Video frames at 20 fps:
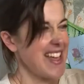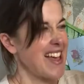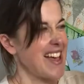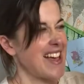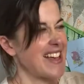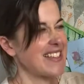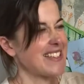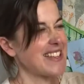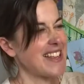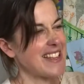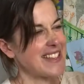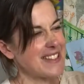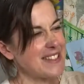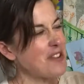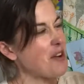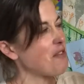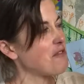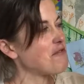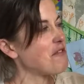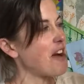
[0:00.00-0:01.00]
it's
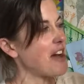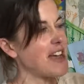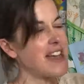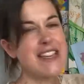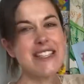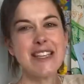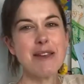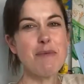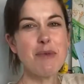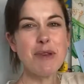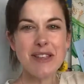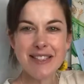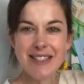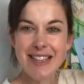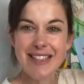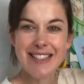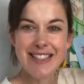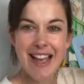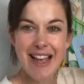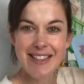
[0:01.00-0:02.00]
not right, is it? Because
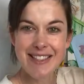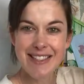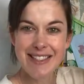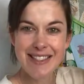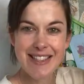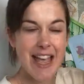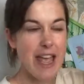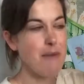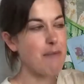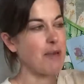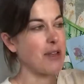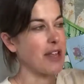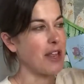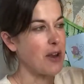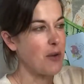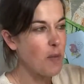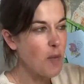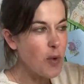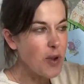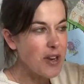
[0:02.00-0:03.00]
there's gas escaping and
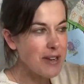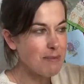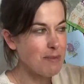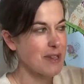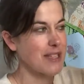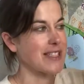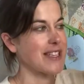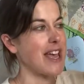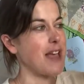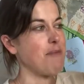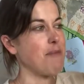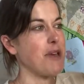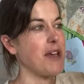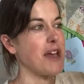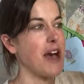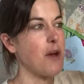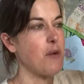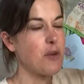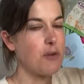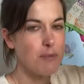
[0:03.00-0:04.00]
it wouldn't be escaping.
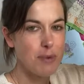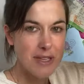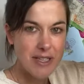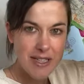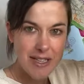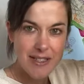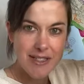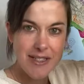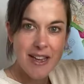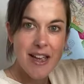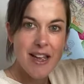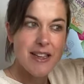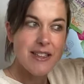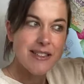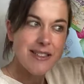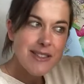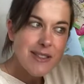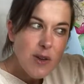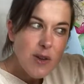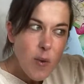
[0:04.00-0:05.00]
I would be just
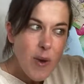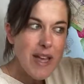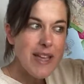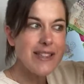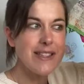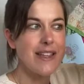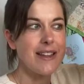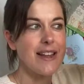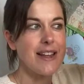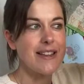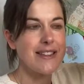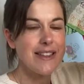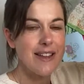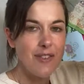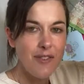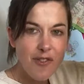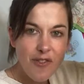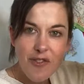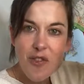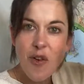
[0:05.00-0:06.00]
squeezing this
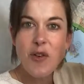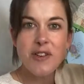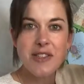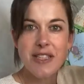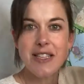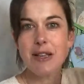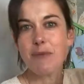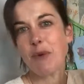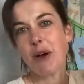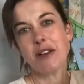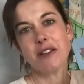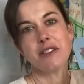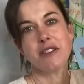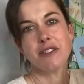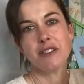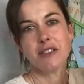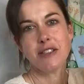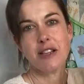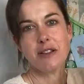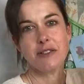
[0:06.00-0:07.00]
and forcing the
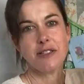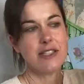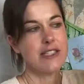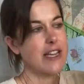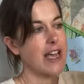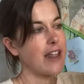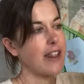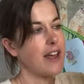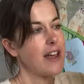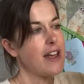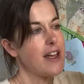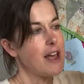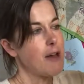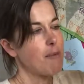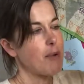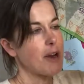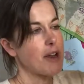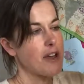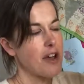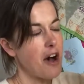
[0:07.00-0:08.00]
particles closer together.
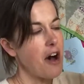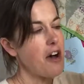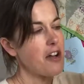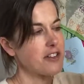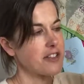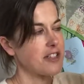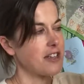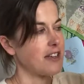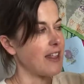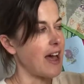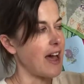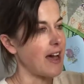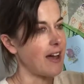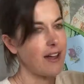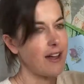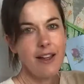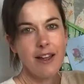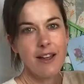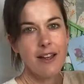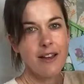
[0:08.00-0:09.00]
But I can't do that
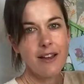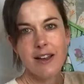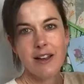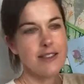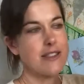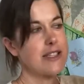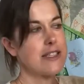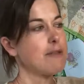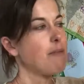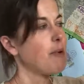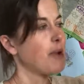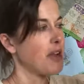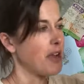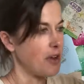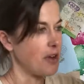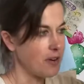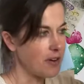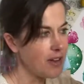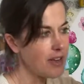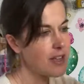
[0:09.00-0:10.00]
because it's a
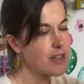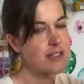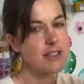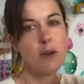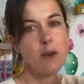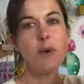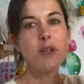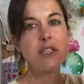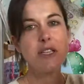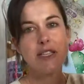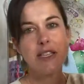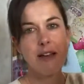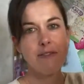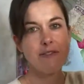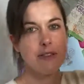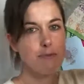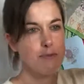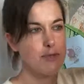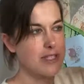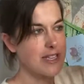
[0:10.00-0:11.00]
balloon. So we'll just have
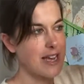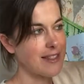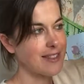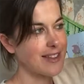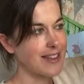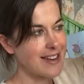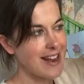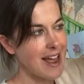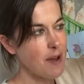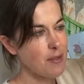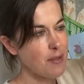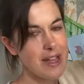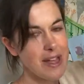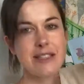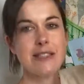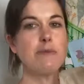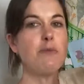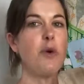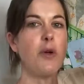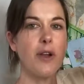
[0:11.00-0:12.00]
to pretend that now that's
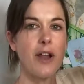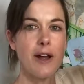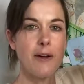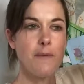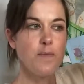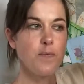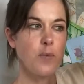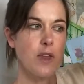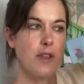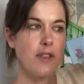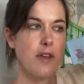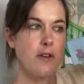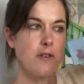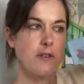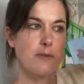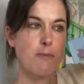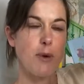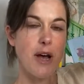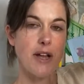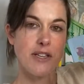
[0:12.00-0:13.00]
smaller,
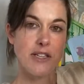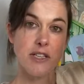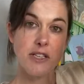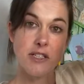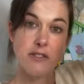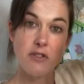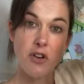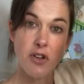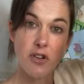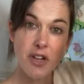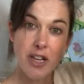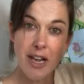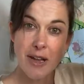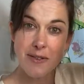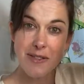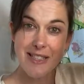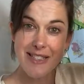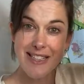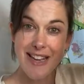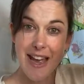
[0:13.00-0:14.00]
those particles are all
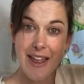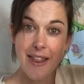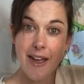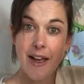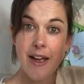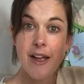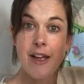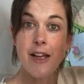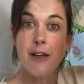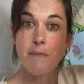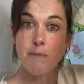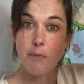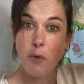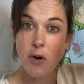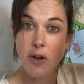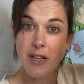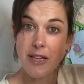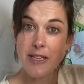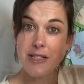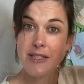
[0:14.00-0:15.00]
closer together, more
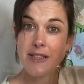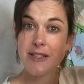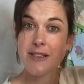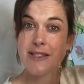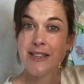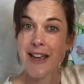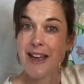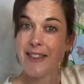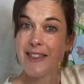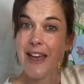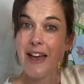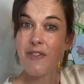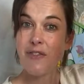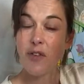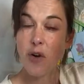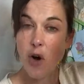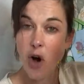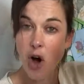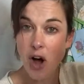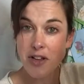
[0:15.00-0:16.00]
collisions,
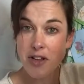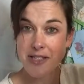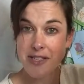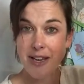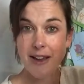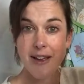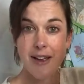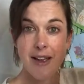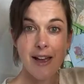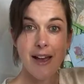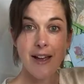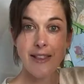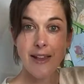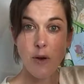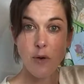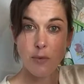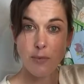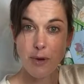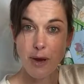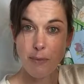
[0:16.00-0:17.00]
therefore hotter, and
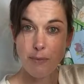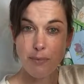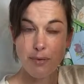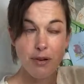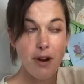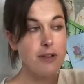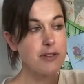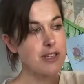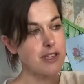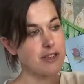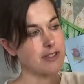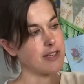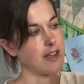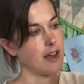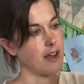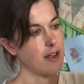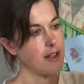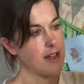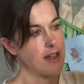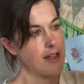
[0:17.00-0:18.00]
that would be a
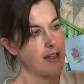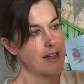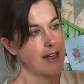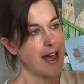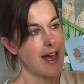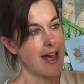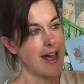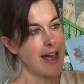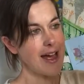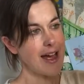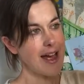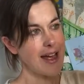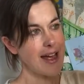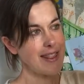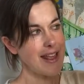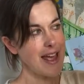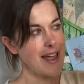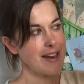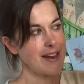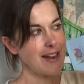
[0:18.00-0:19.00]
protostar. And
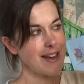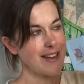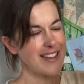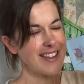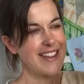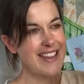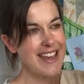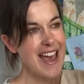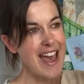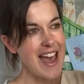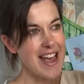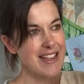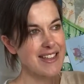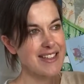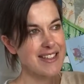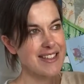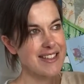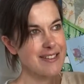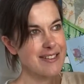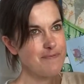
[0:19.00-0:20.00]
then I
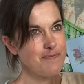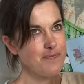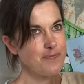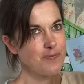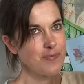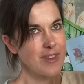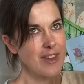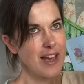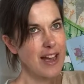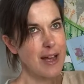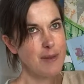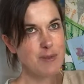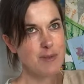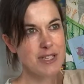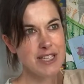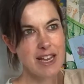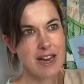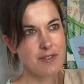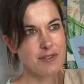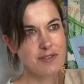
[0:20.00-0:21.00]
guess I'm
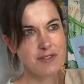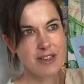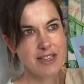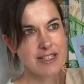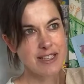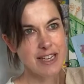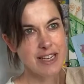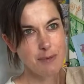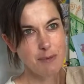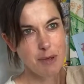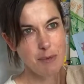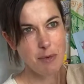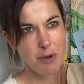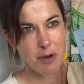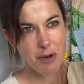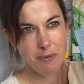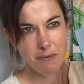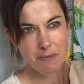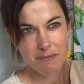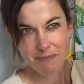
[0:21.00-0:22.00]
just gonna have to release a little bit
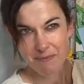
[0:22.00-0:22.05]
more